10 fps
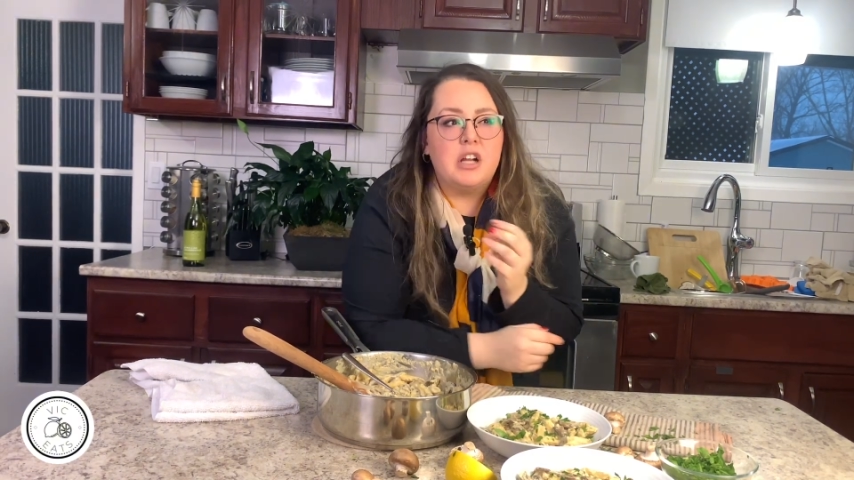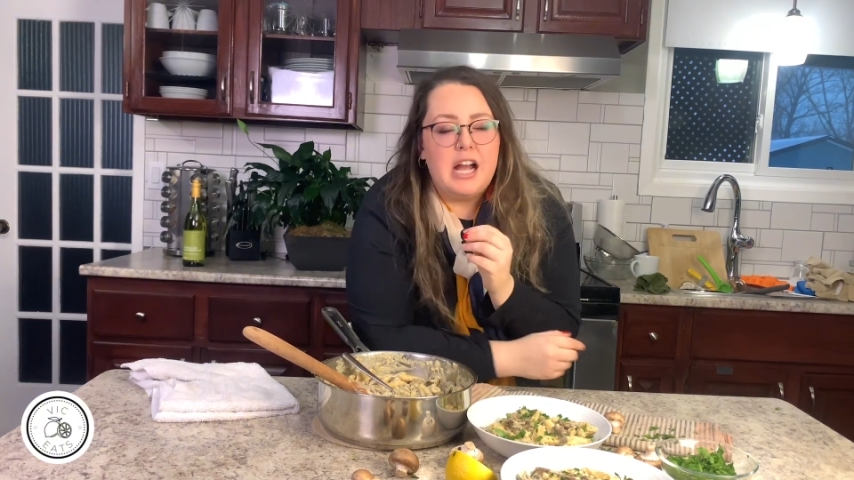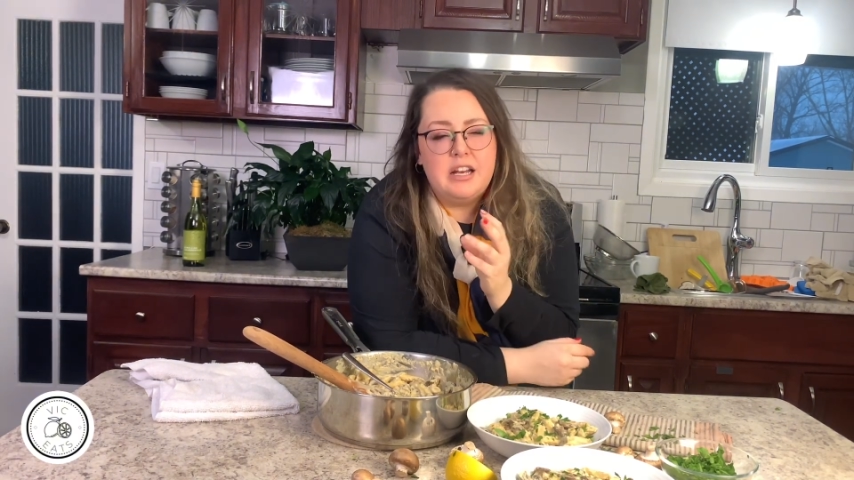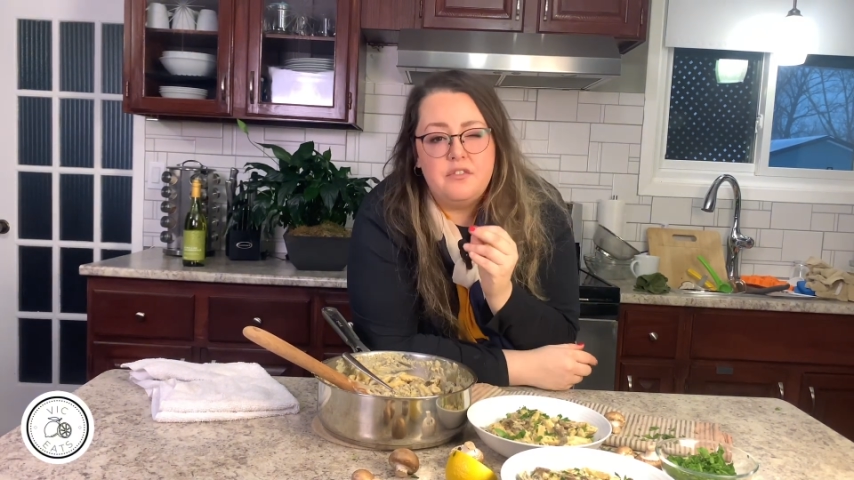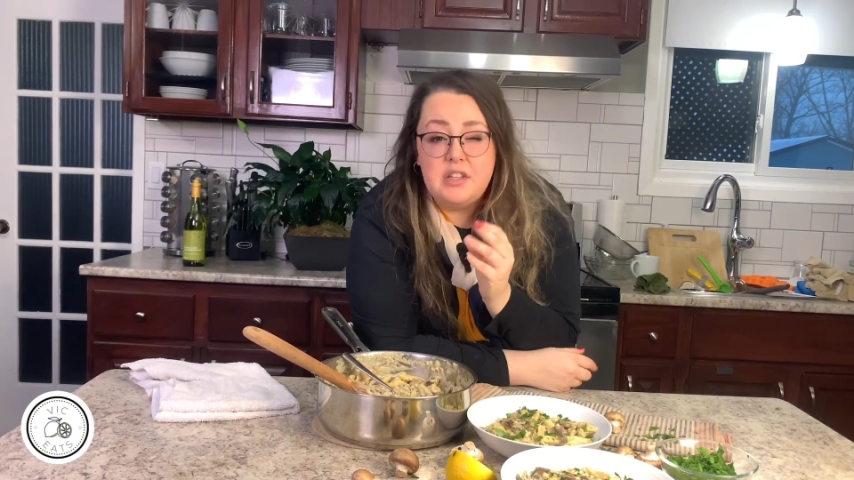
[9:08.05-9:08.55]

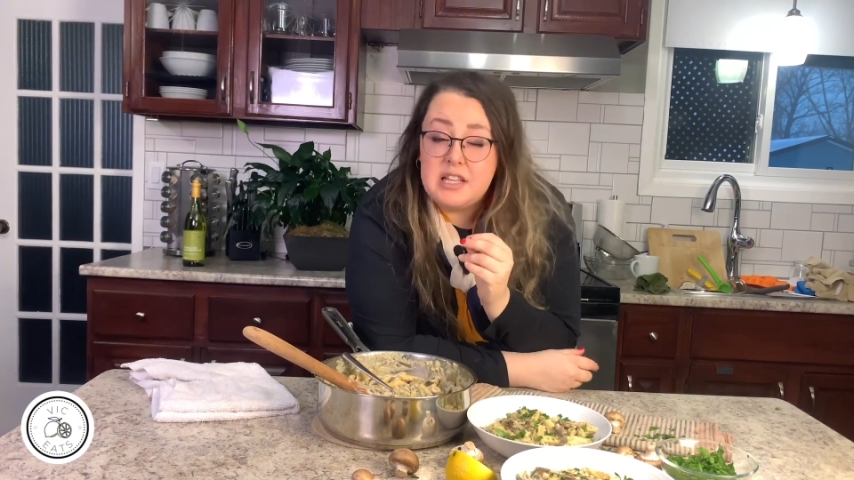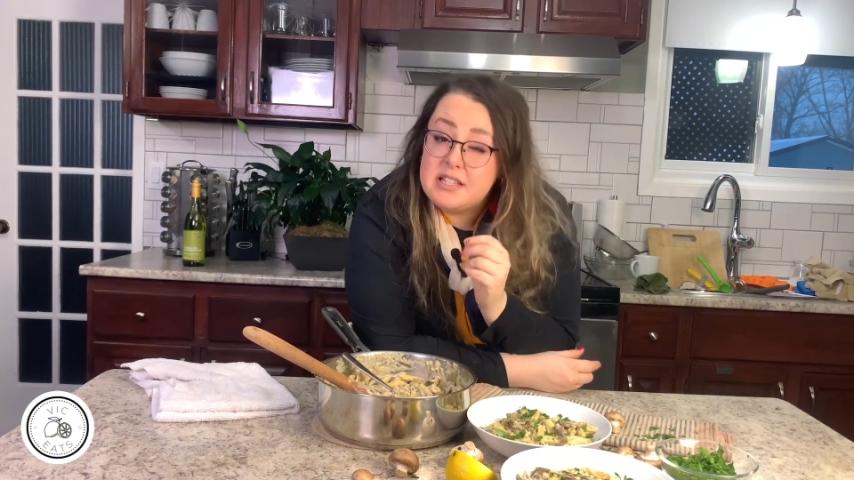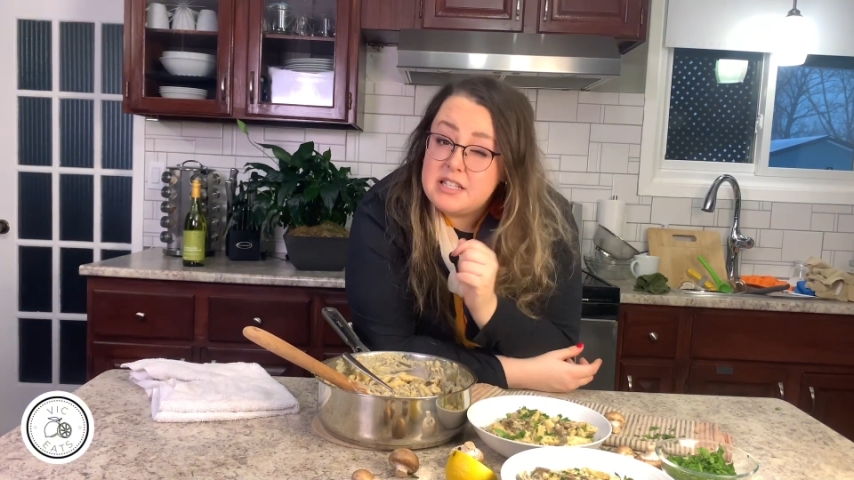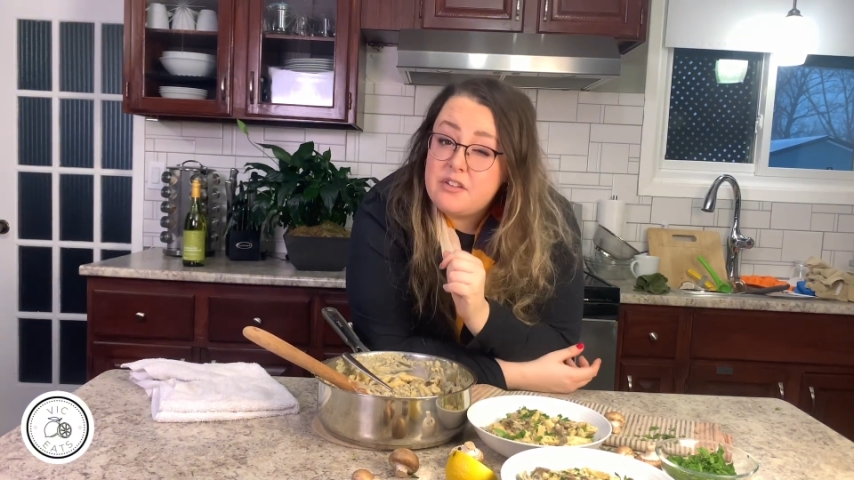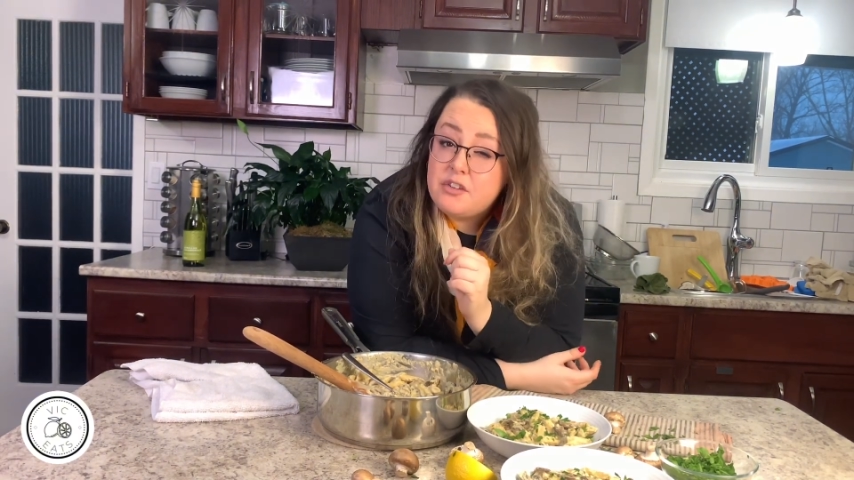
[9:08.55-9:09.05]
kind of
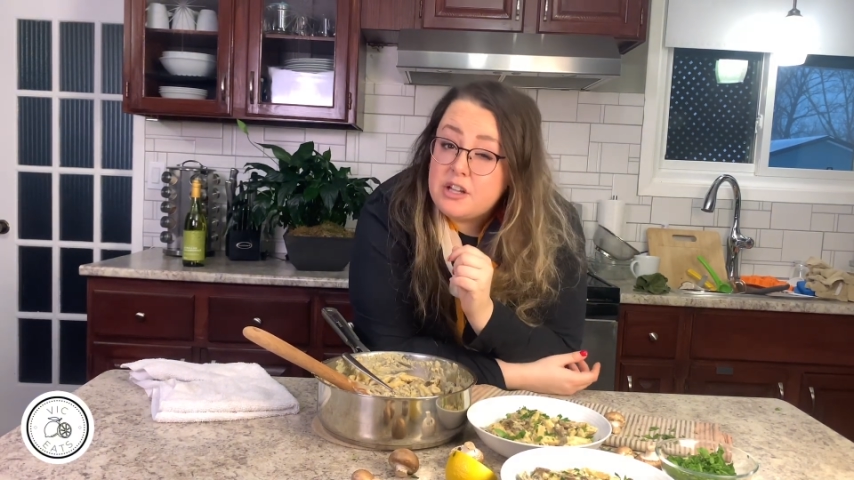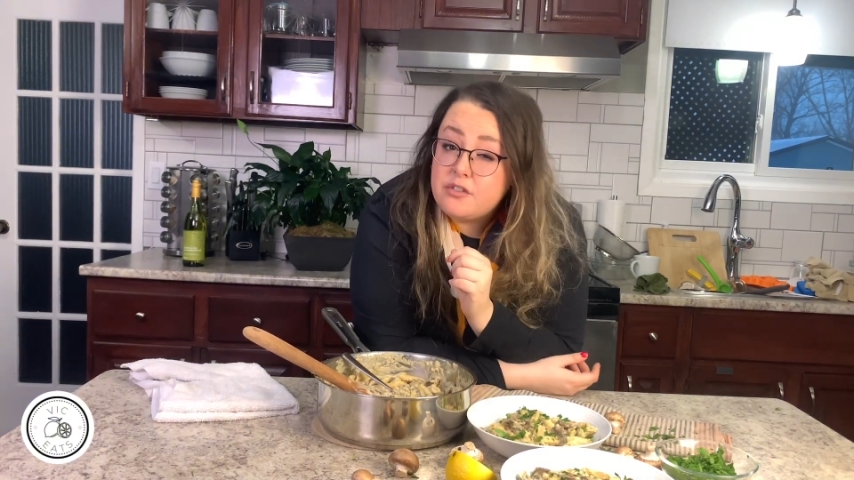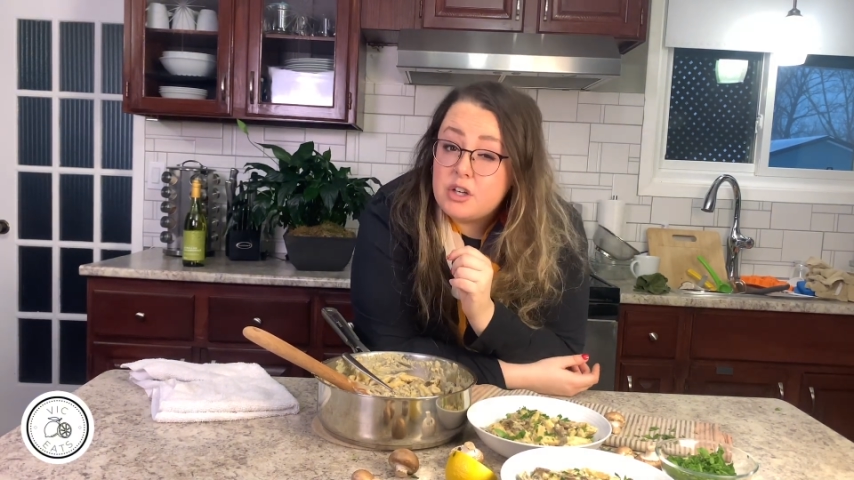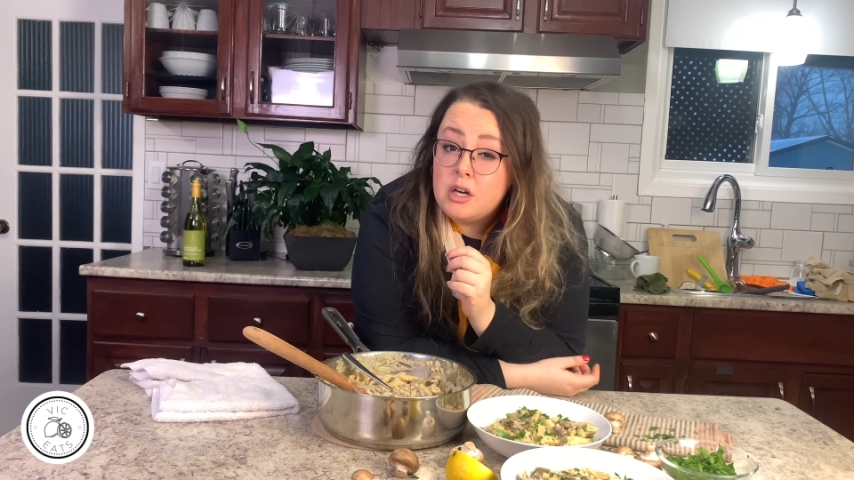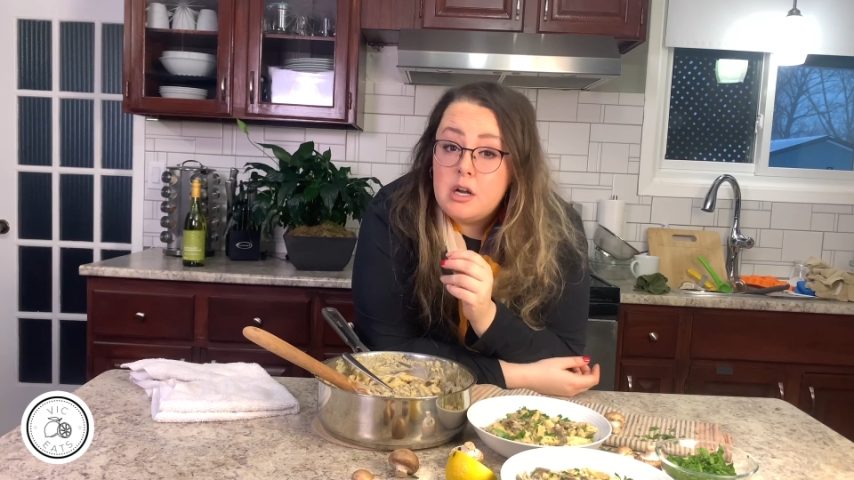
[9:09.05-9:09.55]
yeasty
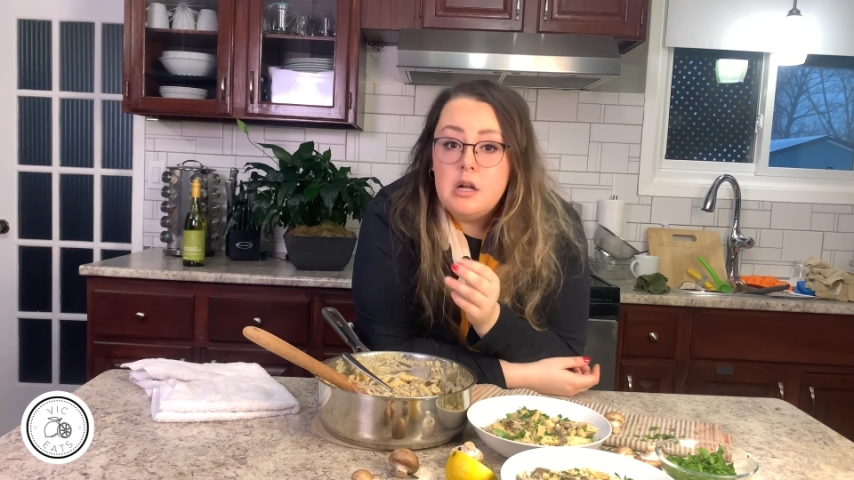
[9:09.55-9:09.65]
flavor